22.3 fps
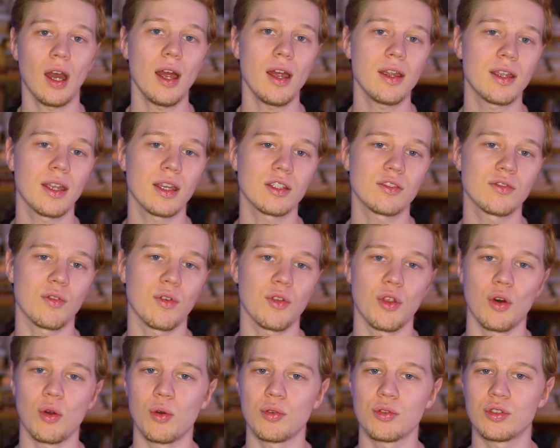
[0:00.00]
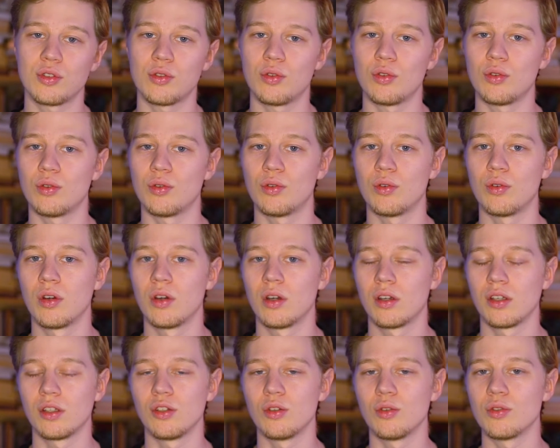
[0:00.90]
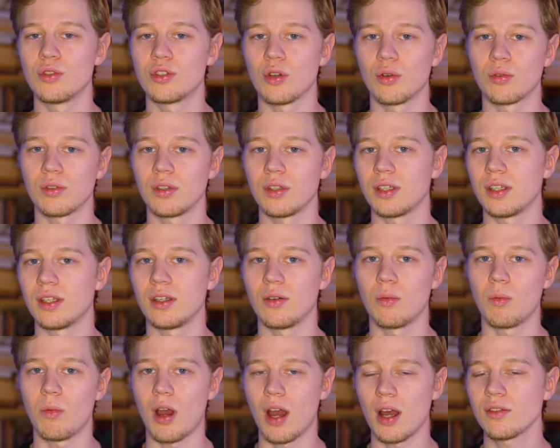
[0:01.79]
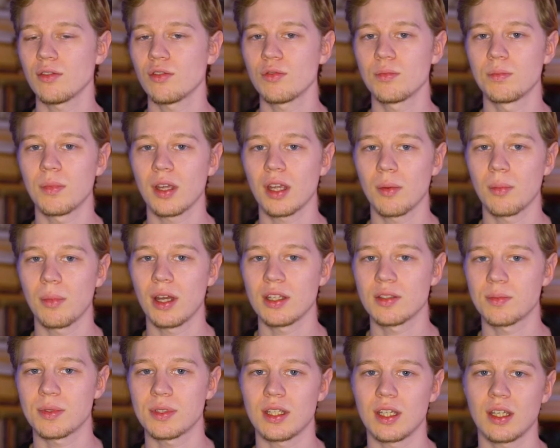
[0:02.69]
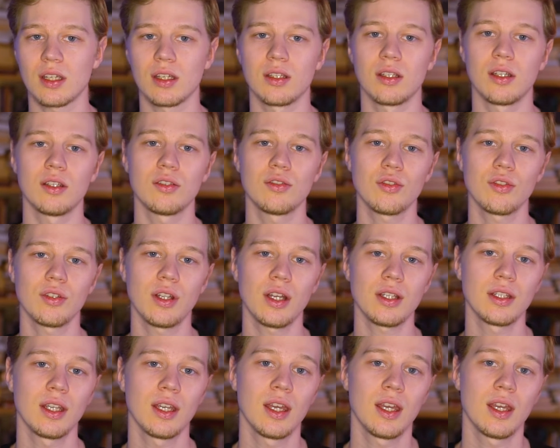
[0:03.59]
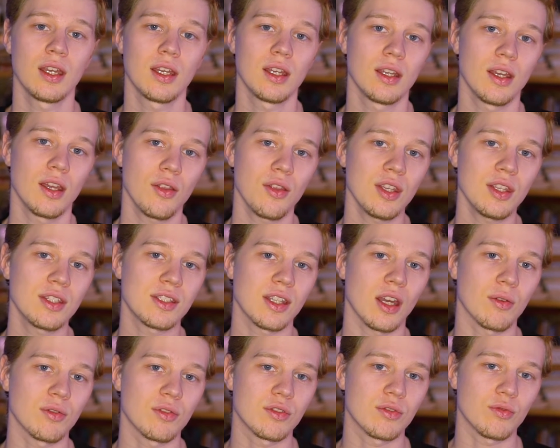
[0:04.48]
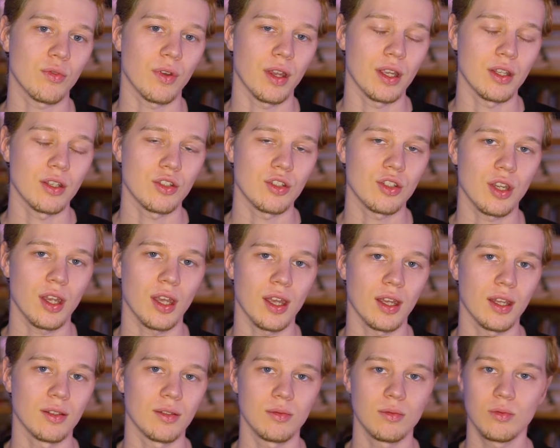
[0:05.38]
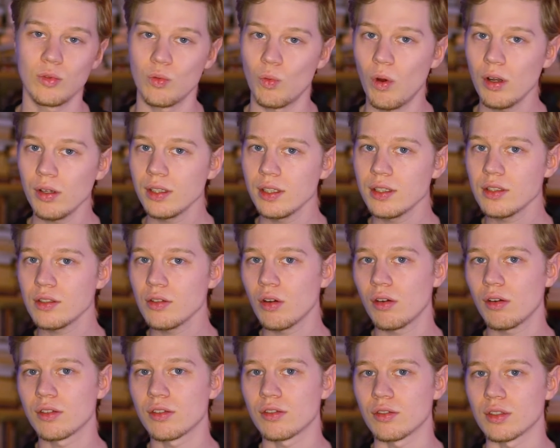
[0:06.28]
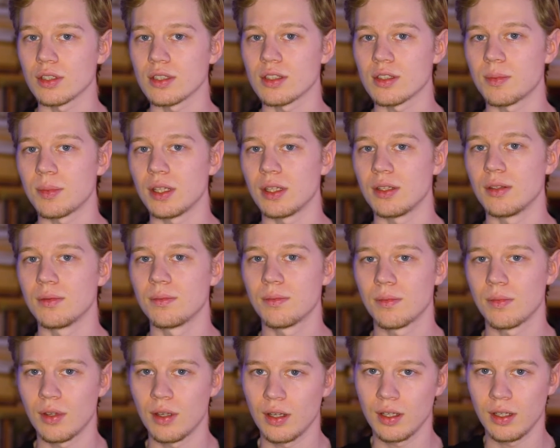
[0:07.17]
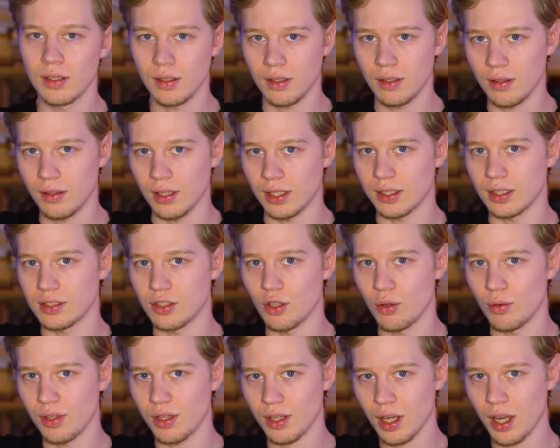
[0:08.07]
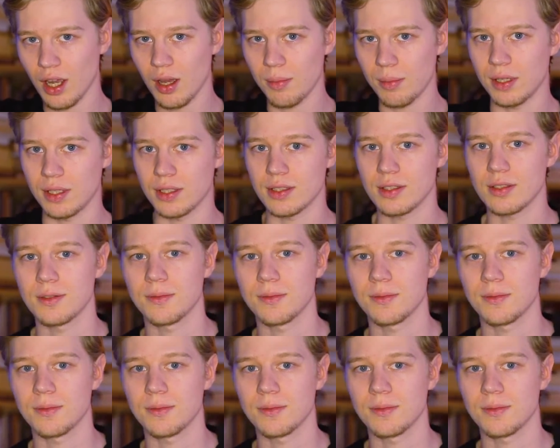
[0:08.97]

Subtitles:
I guess for those who use only 100 megabytes per second internet, this sounds strange. And what is your internet speed? Let us know in the comments.